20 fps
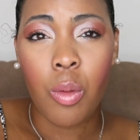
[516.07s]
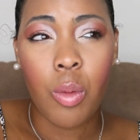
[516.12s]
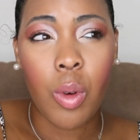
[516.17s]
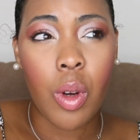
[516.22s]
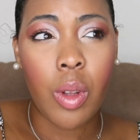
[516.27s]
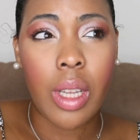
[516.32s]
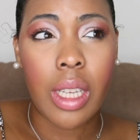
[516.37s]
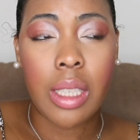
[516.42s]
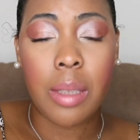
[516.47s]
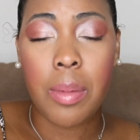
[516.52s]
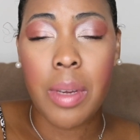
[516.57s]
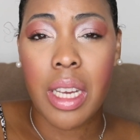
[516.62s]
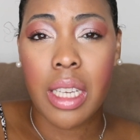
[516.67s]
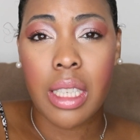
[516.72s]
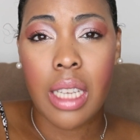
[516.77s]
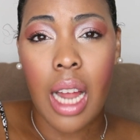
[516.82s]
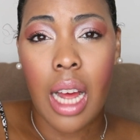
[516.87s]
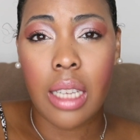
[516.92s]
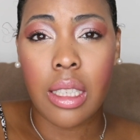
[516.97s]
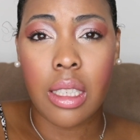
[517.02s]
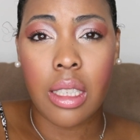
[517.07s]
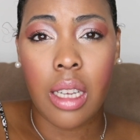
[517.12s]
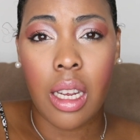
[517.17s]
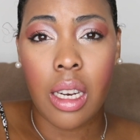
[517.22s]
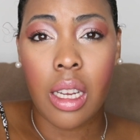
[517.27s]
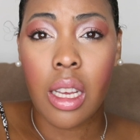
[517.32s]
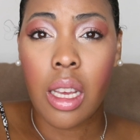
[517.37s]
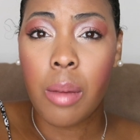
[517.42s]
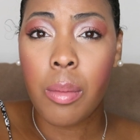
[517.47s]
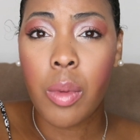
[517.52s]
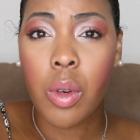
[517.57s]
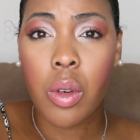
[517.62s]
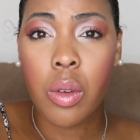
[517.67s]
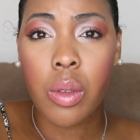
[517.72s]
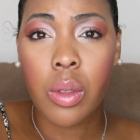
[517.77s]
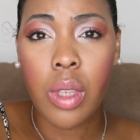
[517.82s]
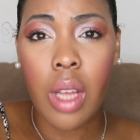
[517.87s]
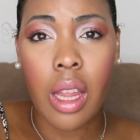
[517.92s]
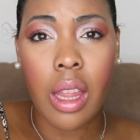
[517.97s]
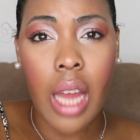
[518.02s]
Well, that's because it has a ton of
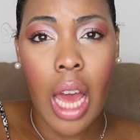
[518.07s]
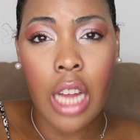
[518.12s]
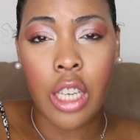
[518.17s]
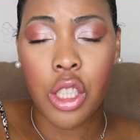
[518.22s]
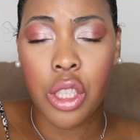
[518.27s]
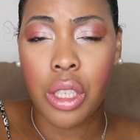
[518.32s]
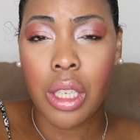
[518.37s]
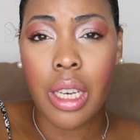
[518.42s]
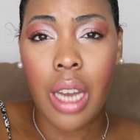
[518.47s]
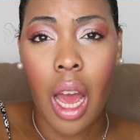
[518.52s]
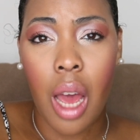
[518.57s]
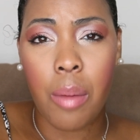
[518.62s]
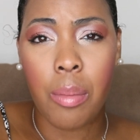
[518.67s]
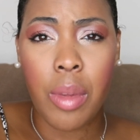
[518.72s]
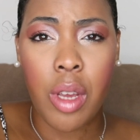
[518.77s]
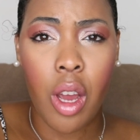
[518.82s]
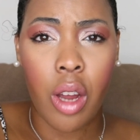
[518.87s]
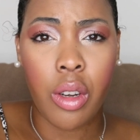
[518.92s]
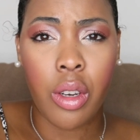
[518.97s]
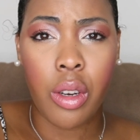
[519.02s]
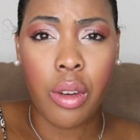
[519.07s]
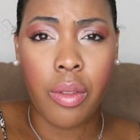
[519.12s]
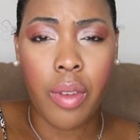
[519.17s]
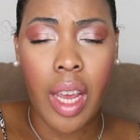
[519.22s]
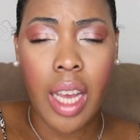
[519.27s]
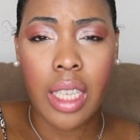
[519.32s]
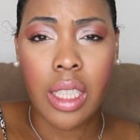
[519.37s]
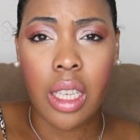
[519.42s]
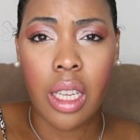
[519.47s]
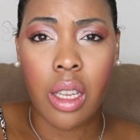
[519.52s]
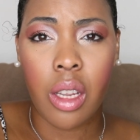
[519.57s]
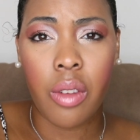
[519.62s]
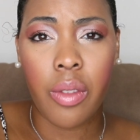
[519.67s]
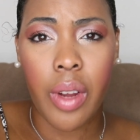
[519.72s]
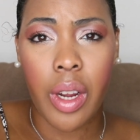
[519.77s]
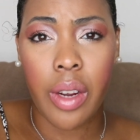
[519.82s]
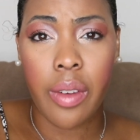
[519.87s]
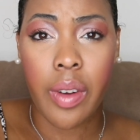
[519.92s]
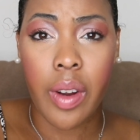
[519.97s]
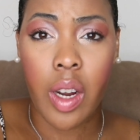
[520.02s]
chemicals that should not be on your face, and they're
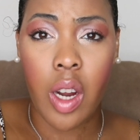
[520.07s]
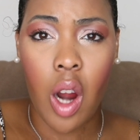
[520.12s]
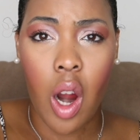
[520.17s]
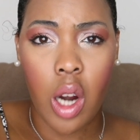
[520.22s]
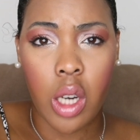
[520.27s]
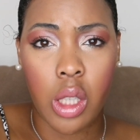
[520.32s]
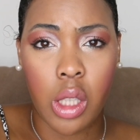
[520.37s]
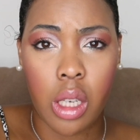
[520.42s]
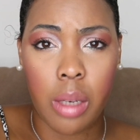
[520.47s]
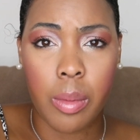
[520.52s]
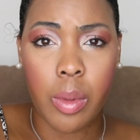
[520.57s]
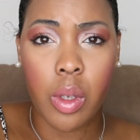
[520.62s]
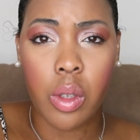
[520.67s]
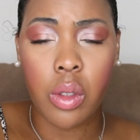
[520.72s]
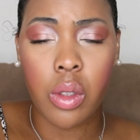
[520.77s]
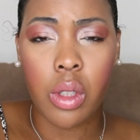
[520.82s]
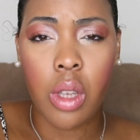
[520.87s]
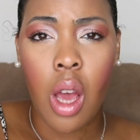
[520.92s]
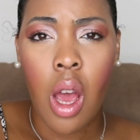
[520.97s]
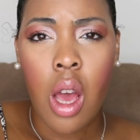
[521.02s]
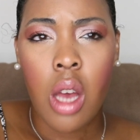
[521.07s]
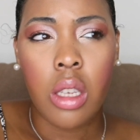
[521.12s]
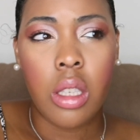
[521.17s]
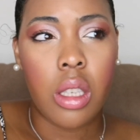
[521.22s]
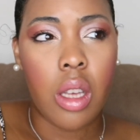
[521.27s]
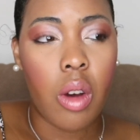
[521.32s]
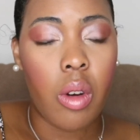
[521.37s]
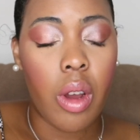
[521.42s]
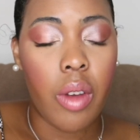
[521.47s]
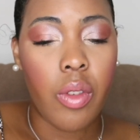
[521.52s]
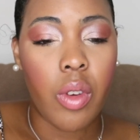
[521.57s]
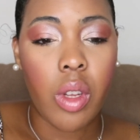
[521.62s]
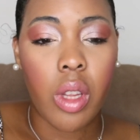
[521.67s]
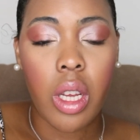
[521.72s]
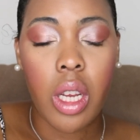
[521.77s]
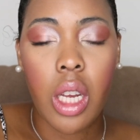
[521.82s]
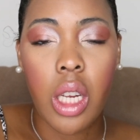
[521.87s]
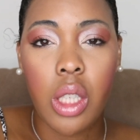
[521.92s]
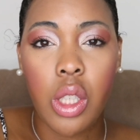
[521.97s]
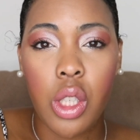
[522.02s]
very, very harsh chemicals. So if you're
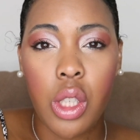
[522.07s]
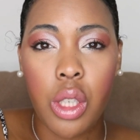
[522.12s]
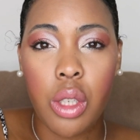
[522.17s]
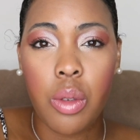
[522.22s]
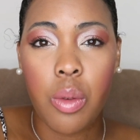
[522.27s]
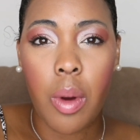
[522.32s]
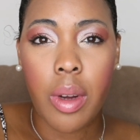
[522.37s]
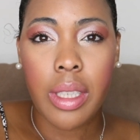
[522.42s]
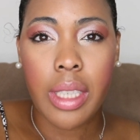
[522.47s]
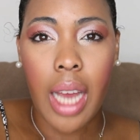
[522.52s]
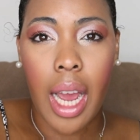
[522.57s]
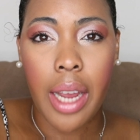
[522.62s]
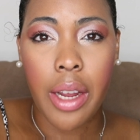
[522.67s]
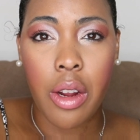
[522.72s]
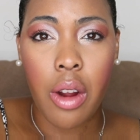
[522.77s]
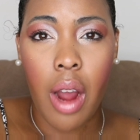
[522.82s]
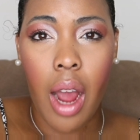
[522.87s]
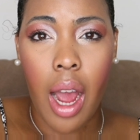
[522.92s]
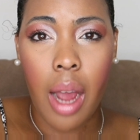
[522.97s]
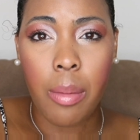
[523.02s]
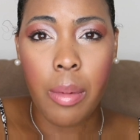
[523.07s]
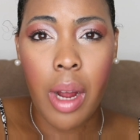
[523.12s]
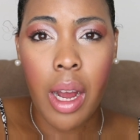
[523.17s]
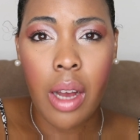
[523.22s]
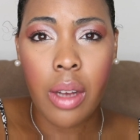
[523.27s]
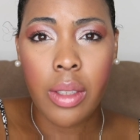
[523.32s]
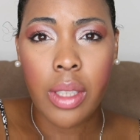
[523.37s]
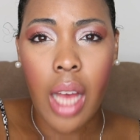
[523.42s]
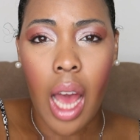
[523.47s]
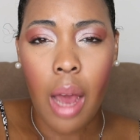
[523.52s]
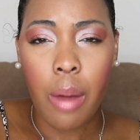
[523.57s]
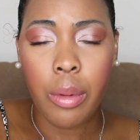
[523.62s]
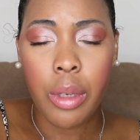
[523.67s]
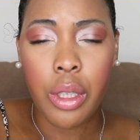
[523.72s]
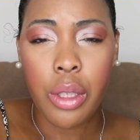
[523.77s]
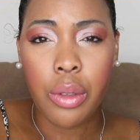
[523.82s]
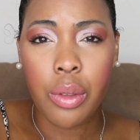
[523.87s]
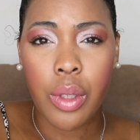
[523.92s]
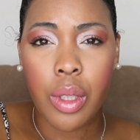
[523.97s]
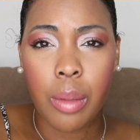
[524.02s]
looking to dye your eyebrows, I
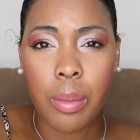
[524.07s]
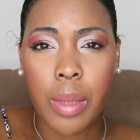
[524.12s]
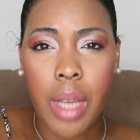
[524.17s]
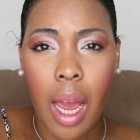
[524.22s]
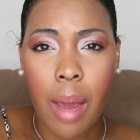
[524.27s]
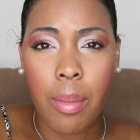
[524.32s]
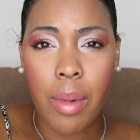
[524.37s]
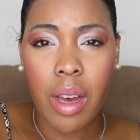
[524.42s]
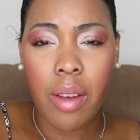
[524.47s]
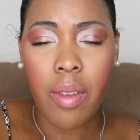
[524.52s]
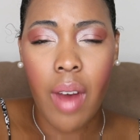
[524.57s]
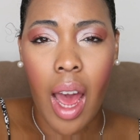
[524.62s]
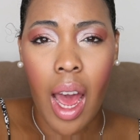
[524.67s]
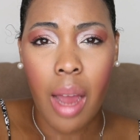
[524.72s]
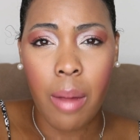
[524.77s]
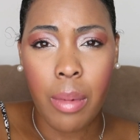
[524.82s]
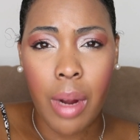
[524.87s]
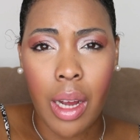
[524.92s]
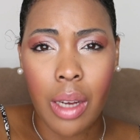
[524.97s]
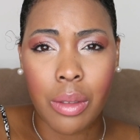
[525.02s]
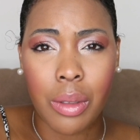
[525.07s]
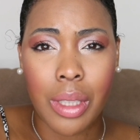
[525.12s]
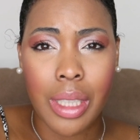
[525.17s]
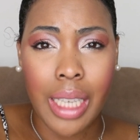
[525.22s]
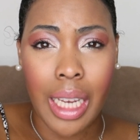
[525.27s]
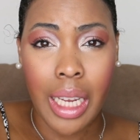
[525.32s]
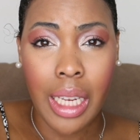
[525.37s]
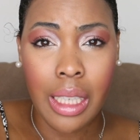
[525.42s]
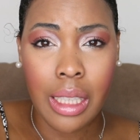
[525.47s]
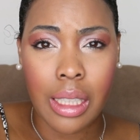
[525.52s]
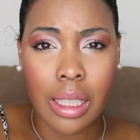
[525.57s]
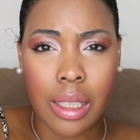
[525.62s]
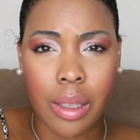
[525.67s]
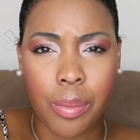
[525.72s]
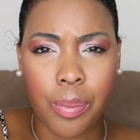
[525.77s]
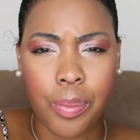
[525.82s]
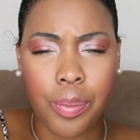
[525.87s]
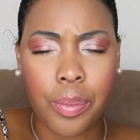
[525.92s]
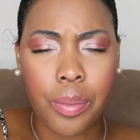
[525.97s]
would use some type of eyebrow tint.